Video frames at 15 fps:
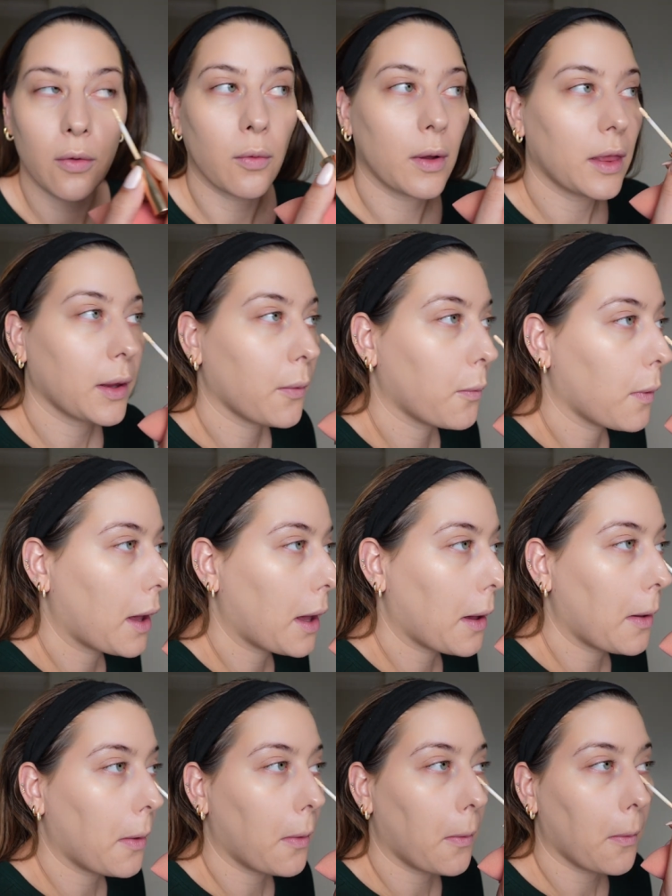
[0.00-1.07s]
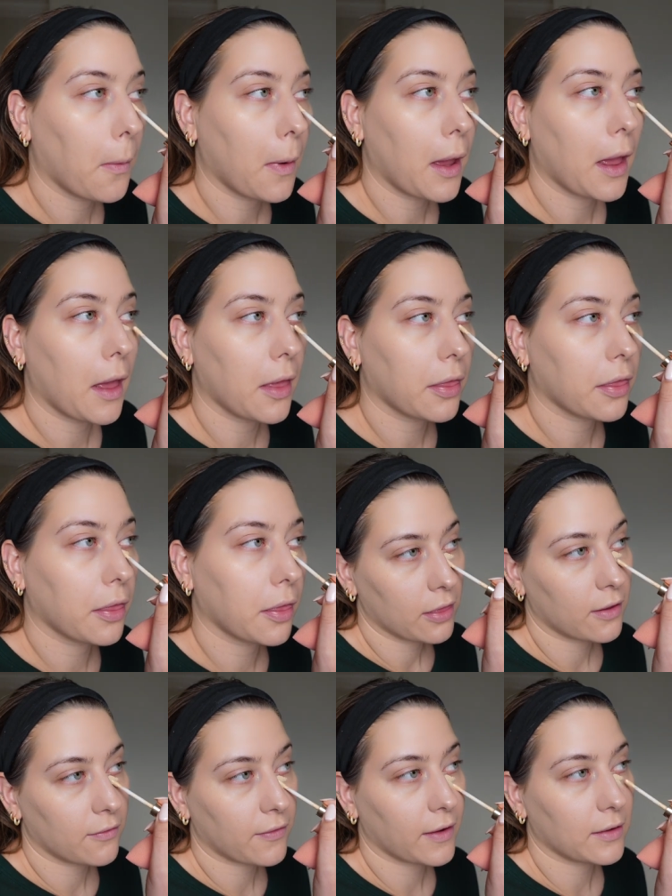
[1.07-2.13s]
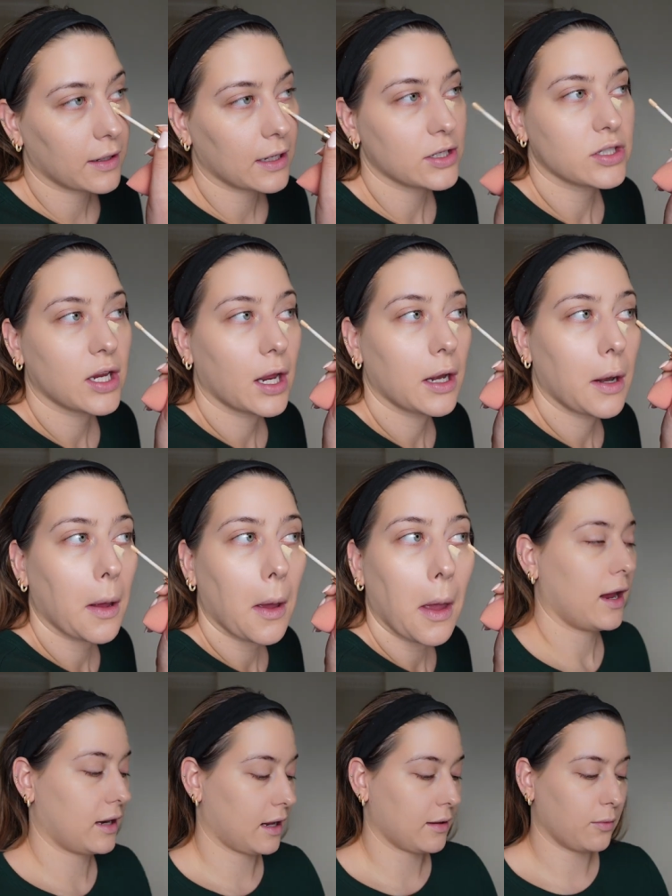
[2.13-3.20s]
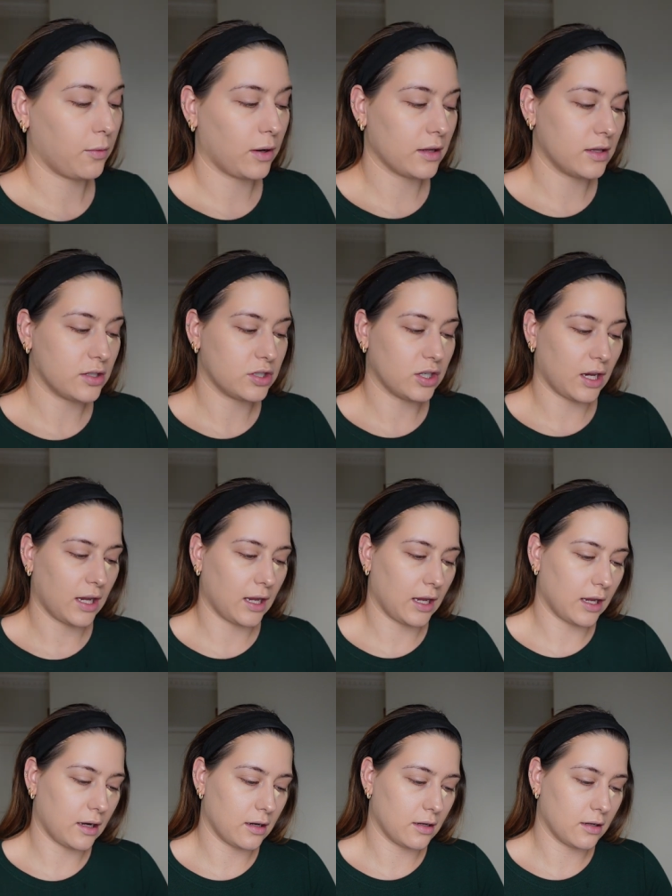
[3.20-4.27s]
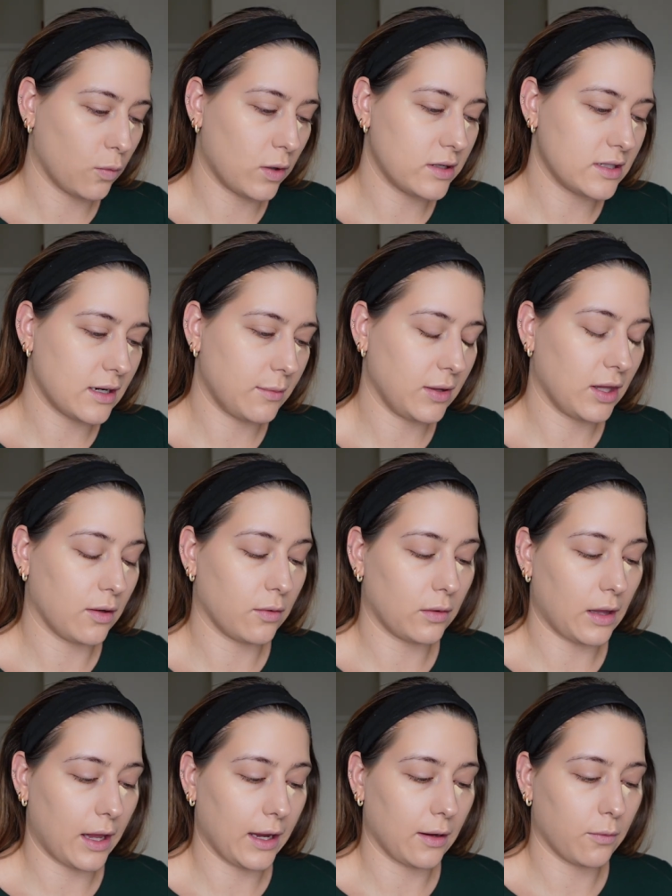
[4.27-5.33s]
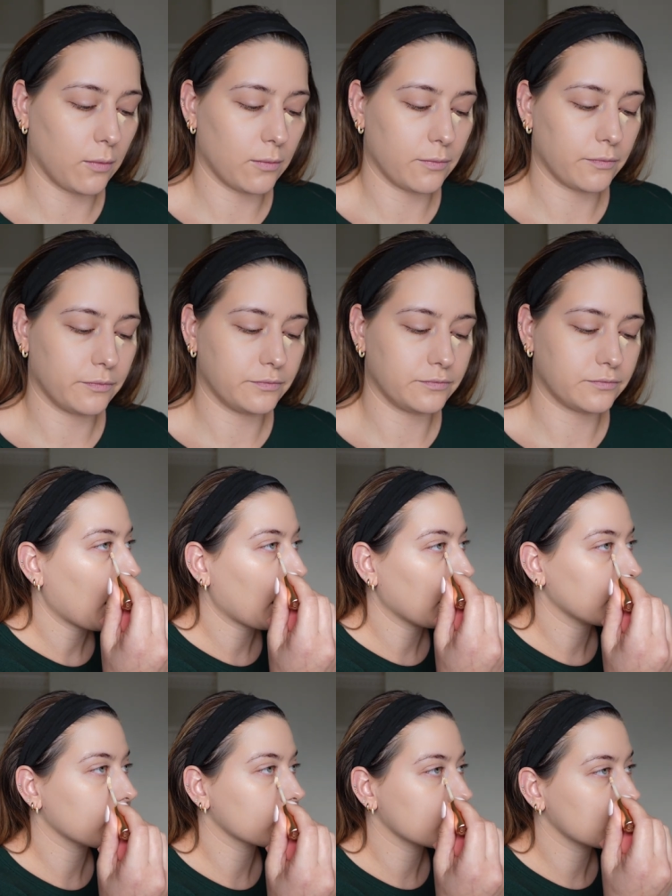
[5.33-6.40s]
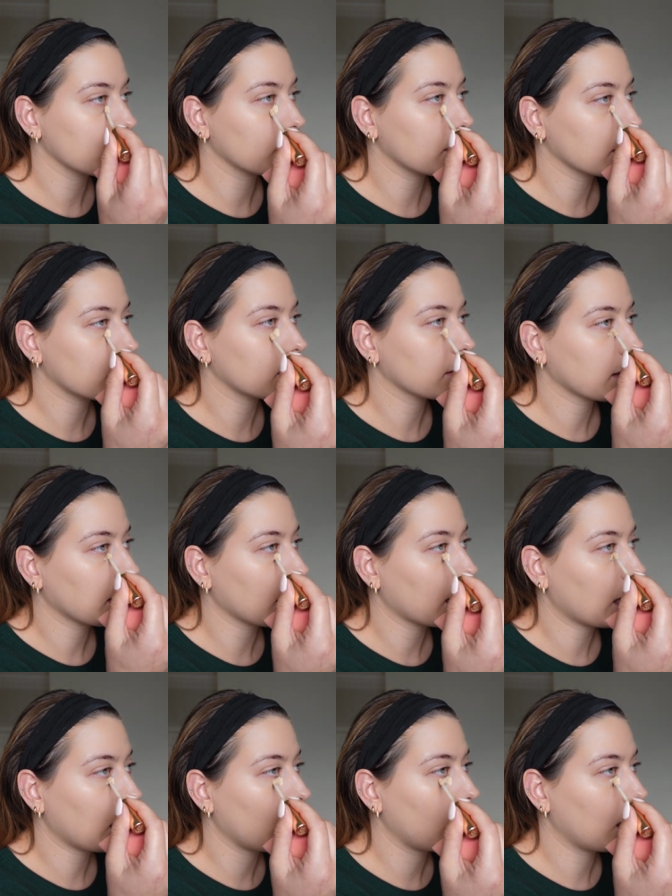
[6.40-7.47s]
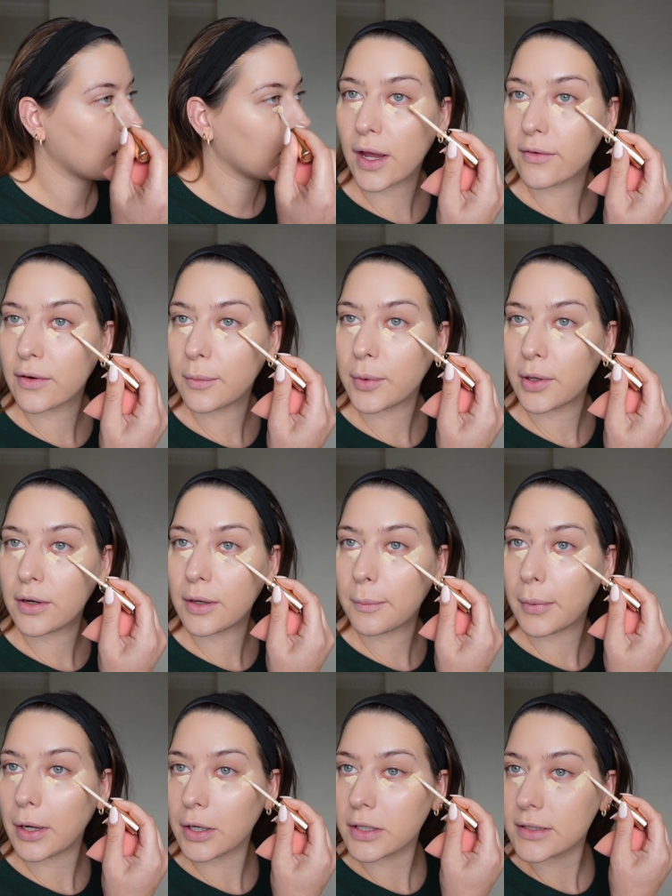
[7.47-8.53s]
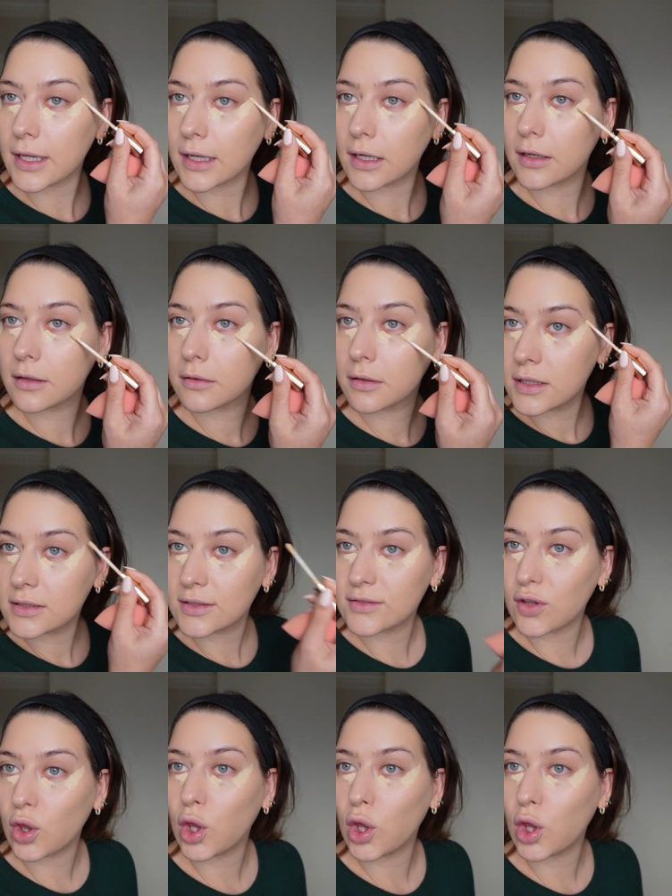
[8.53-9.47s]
really well with the foundation. And I wear the shade 1W Light. I just do a little here. Every beauty person this